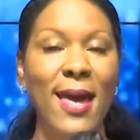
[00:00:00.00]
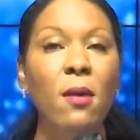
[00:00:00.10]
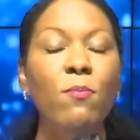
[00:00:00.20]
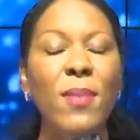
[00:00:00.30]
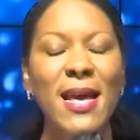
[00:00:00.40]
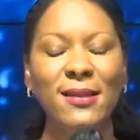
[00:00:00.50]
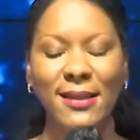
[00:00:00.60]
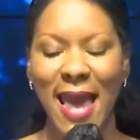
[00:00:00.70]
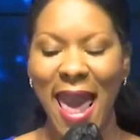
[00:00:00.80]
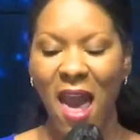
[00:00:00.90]
It
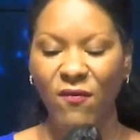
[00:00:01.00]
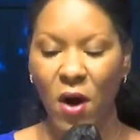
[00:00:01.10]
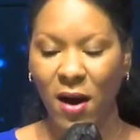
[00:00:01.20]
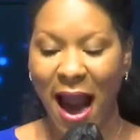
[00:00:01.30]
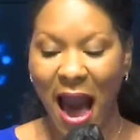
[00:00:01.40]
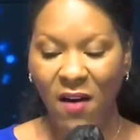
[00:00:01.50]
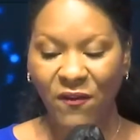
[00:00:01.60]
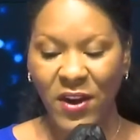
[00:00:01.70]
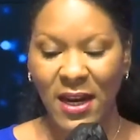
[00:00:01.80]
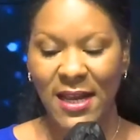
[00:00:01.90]
means to have a
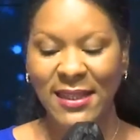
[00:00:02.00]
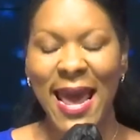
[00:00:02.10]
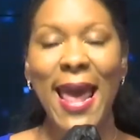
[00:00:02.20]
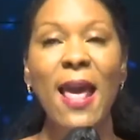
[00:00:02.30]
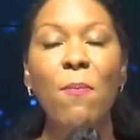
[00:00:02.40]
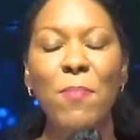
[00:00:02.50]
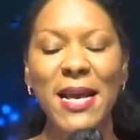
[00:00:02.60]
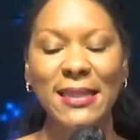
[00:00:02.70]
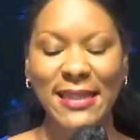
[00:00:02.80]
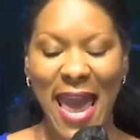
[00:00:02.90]
confidence. It
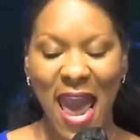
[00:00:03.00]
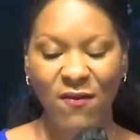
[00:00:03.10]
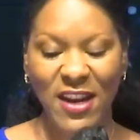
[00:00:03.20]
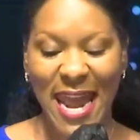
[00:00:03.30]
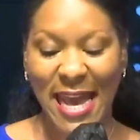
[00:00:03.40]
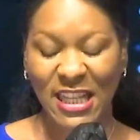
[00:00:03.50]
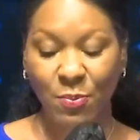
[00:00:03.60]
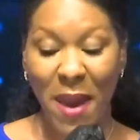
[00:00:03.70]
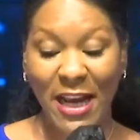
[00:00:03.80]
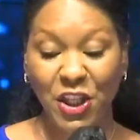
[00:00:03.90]
means to have an
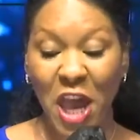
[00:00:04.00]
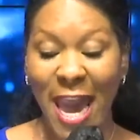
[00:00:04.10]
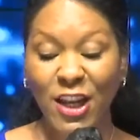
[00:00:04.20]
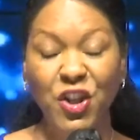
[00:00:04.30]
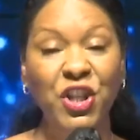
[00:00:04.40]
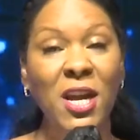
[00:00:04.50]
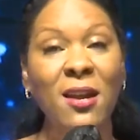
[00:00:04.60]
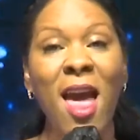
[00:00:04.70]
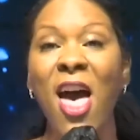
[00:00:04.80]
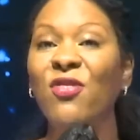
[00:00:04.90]

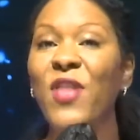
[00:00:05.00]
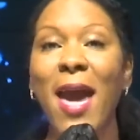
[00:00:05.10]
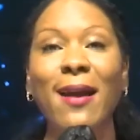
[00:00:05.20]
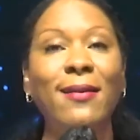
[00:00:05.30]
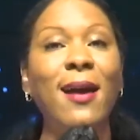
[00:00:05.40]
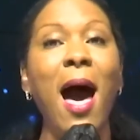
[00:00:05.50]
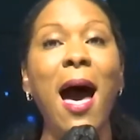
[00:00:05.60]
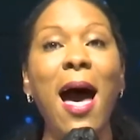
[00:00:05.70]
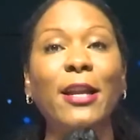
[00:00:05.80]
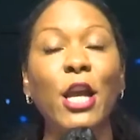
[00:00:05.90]
expectation that
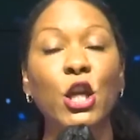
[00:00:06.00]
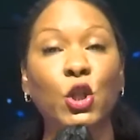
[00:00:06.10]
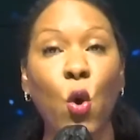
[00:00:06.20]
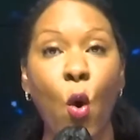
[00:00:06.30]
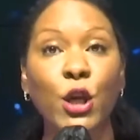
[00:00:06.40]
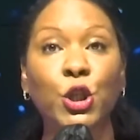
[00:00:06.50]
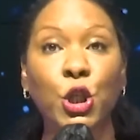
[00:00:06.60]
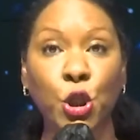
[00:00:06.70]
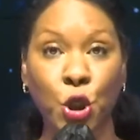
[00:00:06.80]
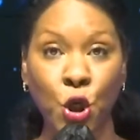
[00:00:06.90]
God is going
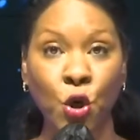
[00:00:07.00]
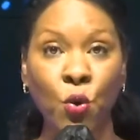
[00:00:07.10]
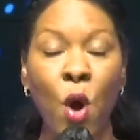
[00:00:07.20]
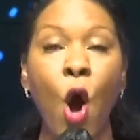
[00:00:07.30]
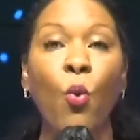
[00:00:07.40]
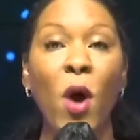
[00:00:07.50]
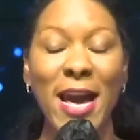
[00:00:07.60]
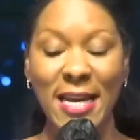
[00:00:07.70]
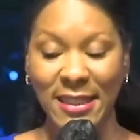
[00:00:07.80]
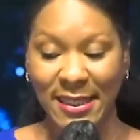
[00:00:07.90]
to do
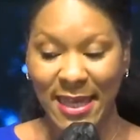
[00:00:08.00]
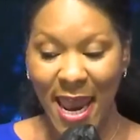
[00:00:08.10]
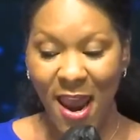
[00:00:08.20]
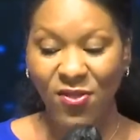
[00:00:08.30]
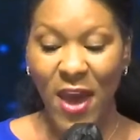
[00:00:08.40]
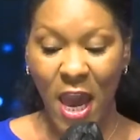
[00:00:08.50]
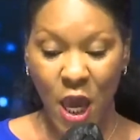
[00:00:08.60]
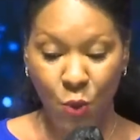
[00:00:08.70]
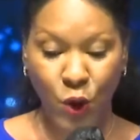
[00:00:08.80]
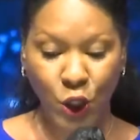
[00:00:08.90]
what he said that
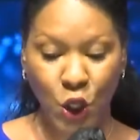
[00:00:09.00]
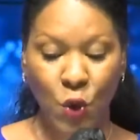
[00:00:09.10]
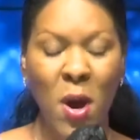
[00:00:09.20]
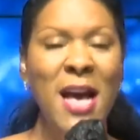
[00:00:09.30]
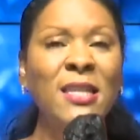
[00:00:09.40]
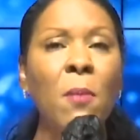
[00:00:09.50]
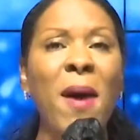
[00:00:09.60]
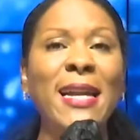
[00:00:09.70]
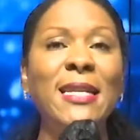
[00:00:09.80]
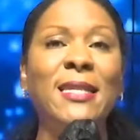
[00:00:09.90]
he would do.
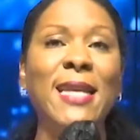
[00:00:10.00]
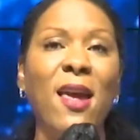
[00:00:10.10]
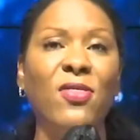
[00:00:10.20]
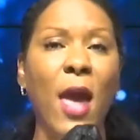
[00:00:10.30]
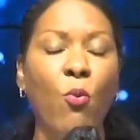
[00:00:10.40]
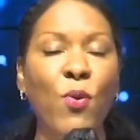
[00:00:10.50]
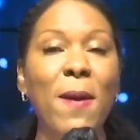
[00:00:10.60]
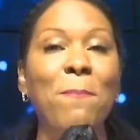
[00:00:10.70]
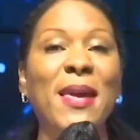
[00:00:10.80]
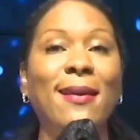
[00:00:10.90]
Somebody say that
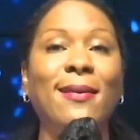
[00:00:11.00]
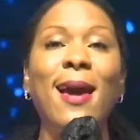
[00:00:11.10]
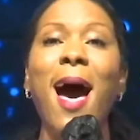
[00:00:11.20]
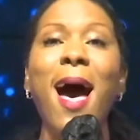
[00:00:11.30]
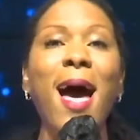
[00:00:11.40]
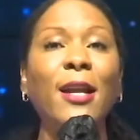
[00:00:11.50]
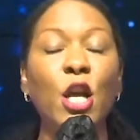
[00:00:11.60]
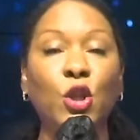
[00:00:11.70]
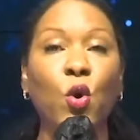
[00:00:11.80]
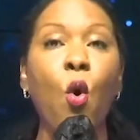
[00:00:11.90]
with me. God
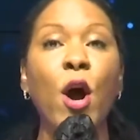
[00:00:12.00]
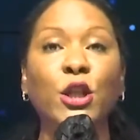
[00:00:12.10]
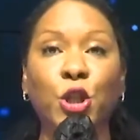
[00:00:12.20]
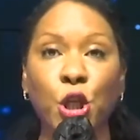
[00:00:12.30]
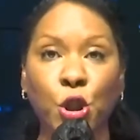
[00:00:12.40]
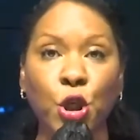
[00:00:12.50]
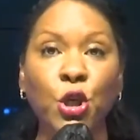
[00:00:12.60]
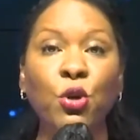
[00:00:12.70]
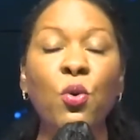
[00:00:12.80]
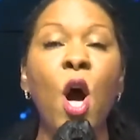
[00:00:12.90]
is going to
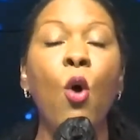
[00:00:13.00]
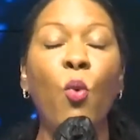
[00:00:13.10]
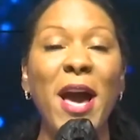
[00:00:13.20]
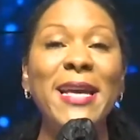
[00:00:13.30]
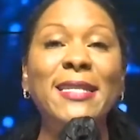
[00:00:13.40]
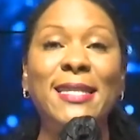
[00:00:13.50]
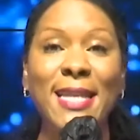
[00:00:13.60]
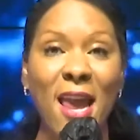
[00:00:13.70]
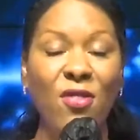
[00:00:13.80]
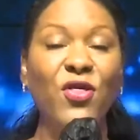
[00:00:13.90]
do what he
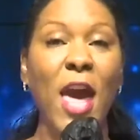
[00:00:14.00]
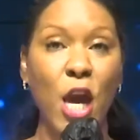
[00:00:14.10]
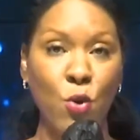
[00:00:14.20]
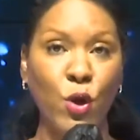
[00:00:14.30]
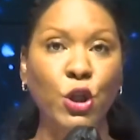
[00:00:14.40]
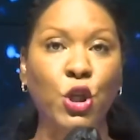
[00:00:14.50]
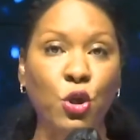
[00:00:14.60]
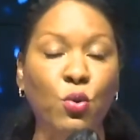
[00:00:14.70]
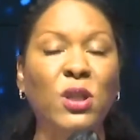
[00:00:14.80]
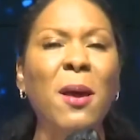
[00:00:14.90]
said that he would
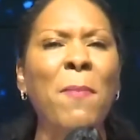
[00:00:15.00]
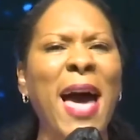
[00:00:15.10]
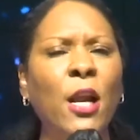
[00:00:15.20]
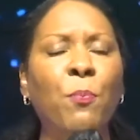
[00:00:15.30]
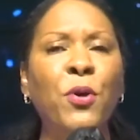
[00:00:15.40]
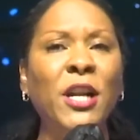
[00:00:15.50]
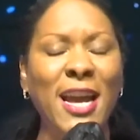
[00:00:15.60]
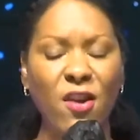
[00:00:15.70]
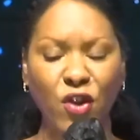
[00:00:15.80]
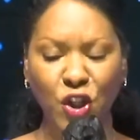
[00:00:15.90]
do. Somebody put
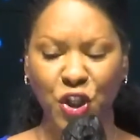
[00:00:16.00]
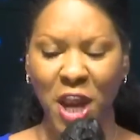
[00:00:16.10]
it in the